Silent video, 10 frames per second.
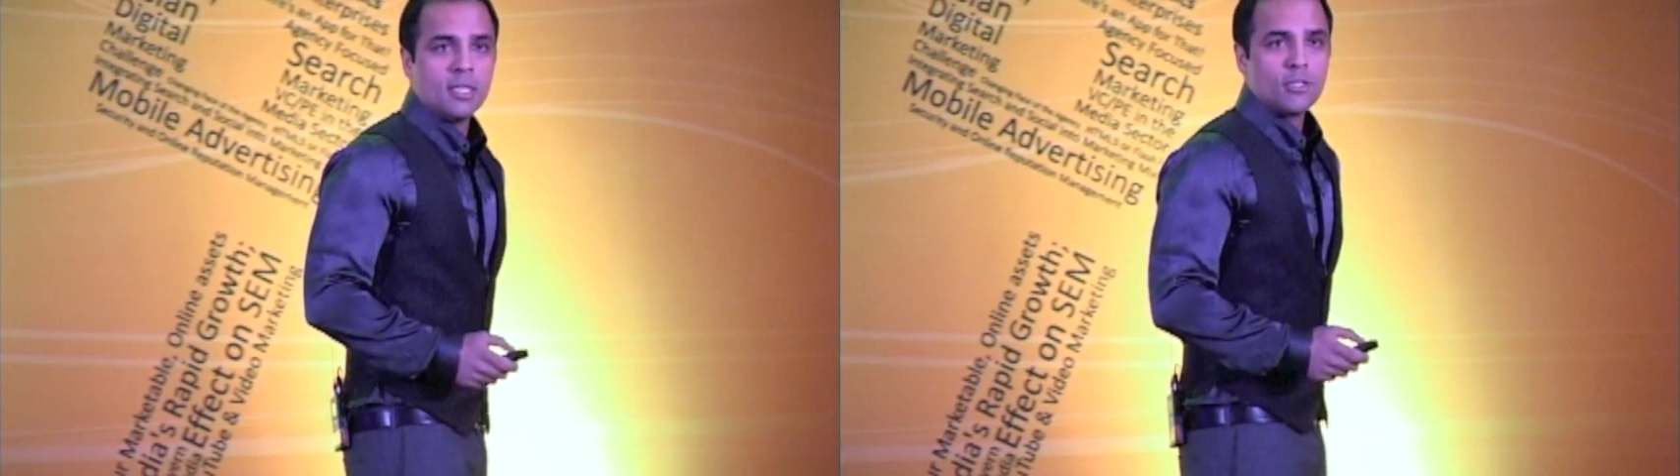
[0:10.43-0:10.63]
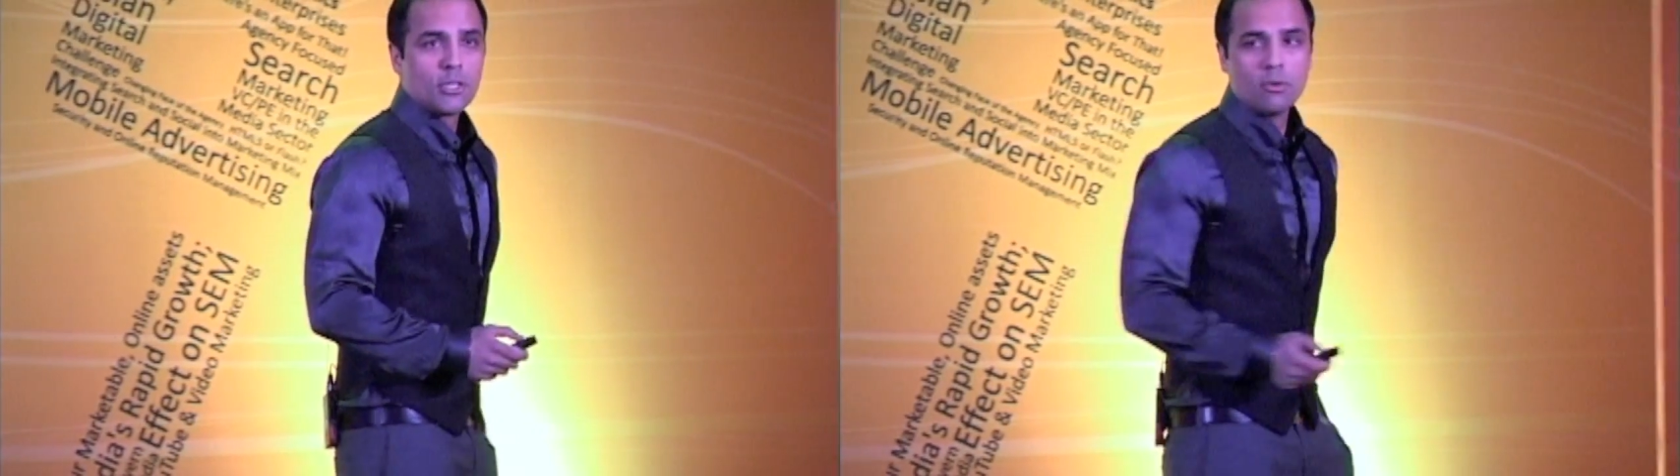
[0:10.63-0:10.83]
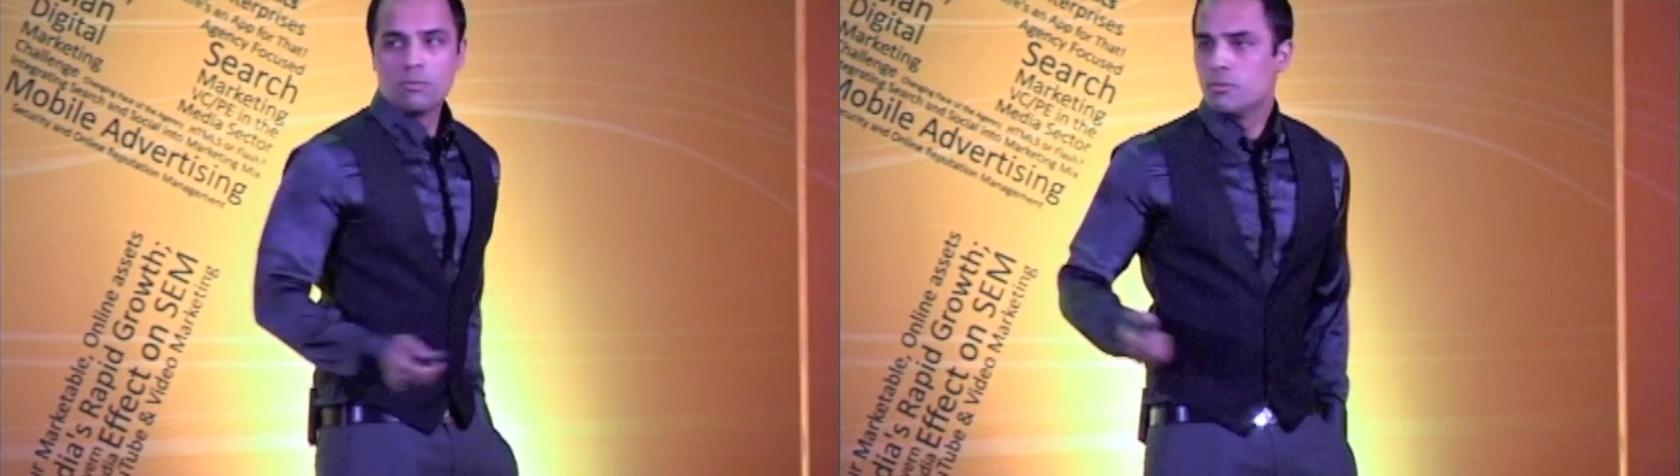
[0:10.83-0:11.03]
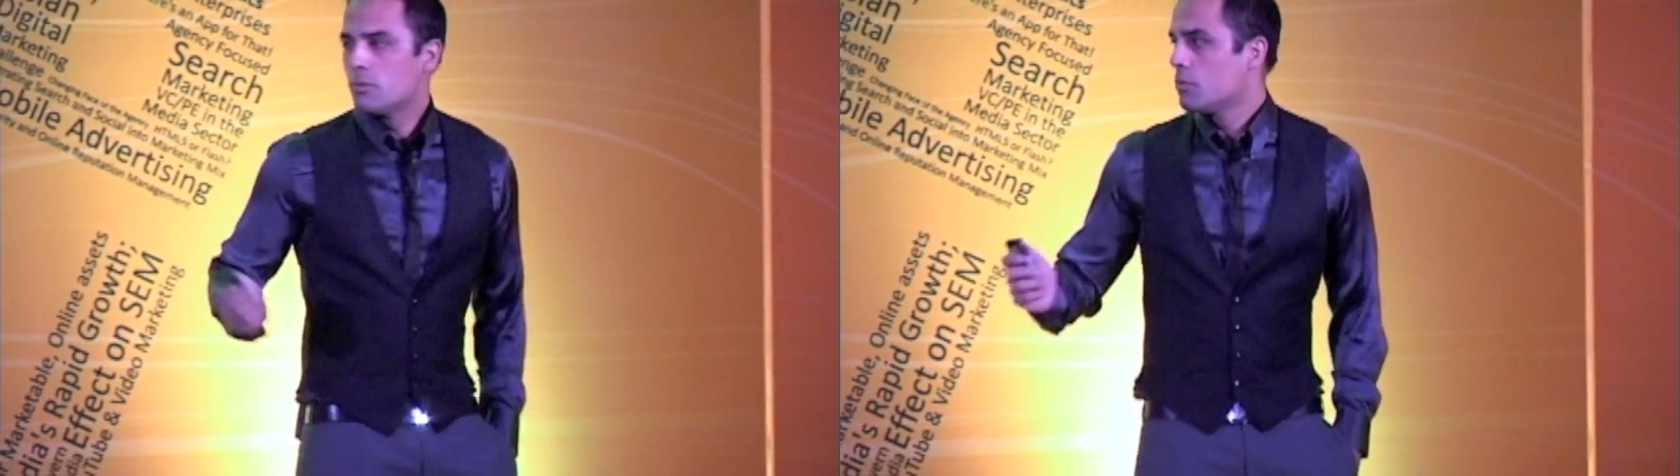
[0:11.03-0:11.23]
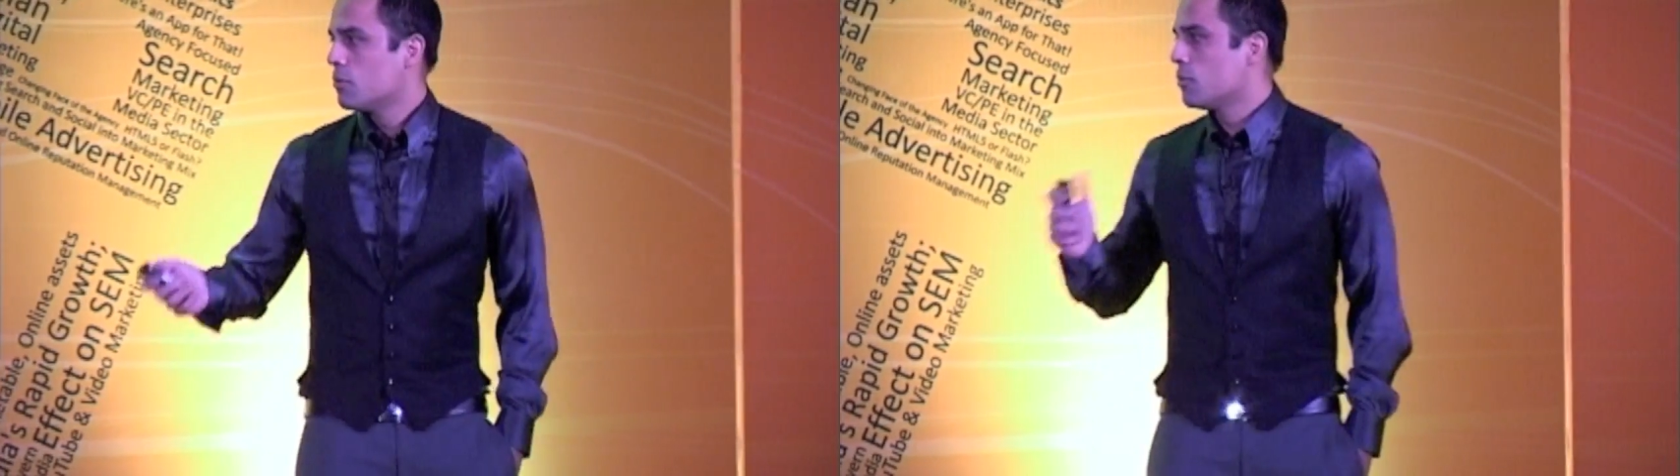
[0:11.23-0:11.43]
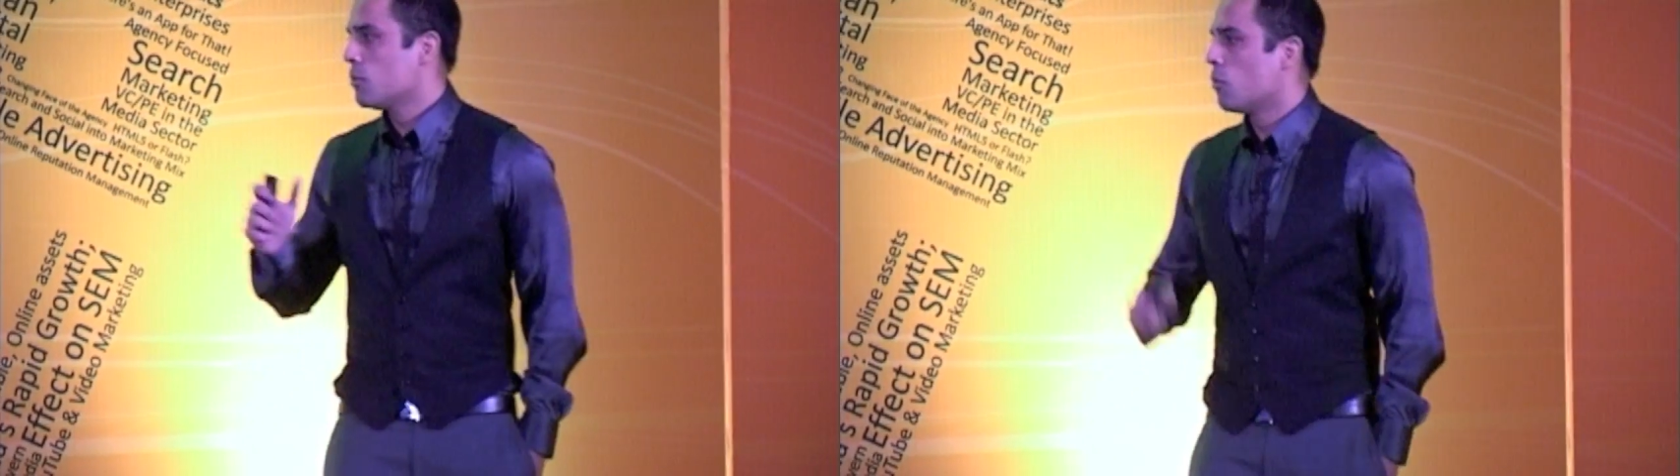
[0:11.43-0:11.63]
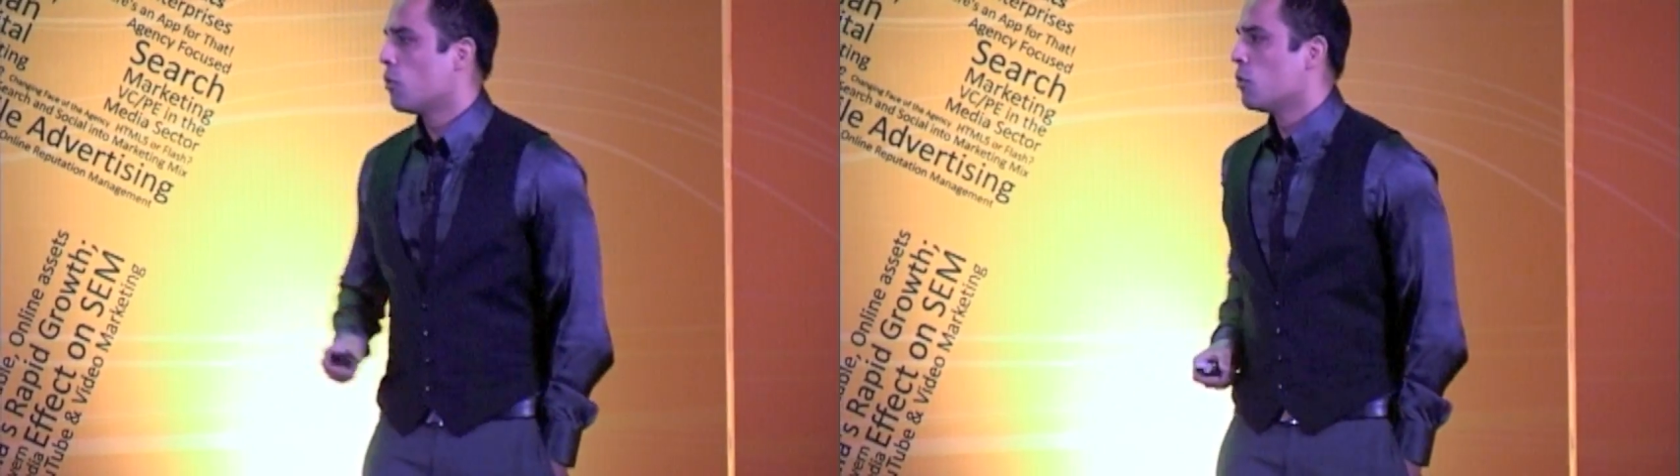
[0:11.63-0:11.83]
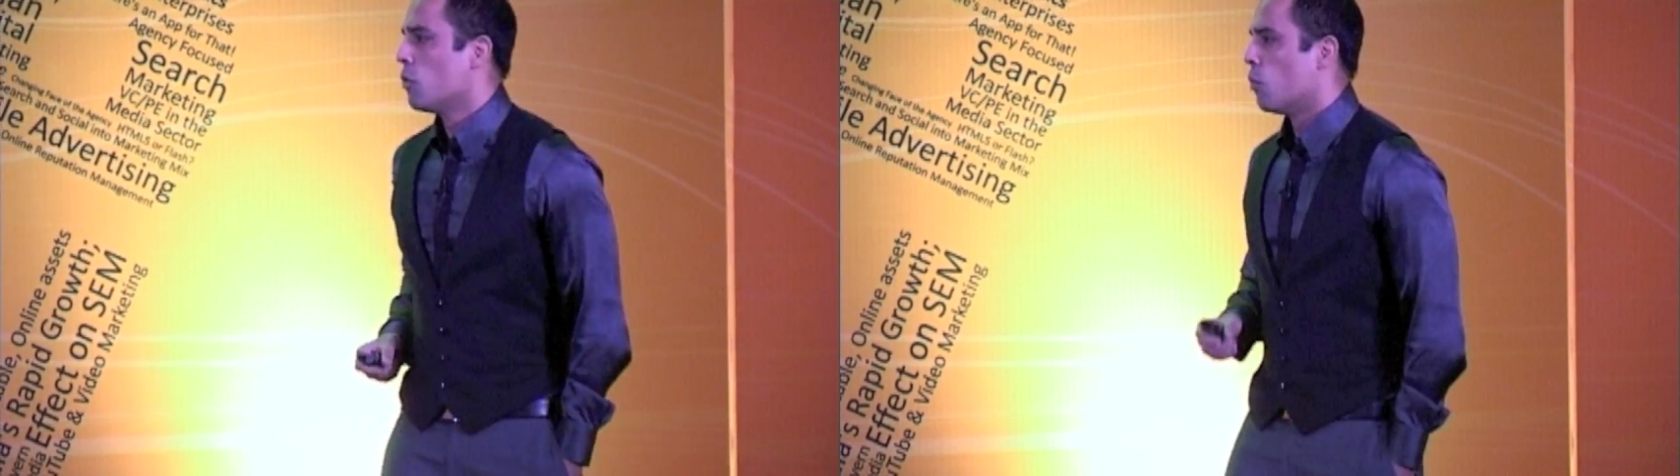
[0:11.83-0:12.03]
So
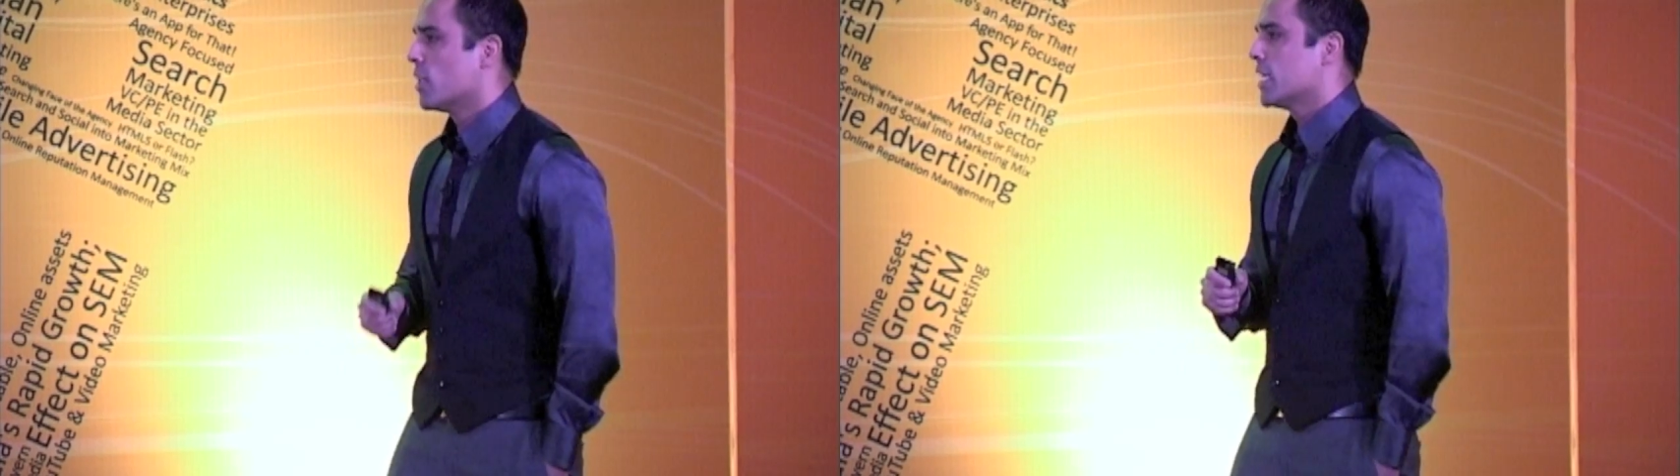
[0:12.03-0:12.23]
one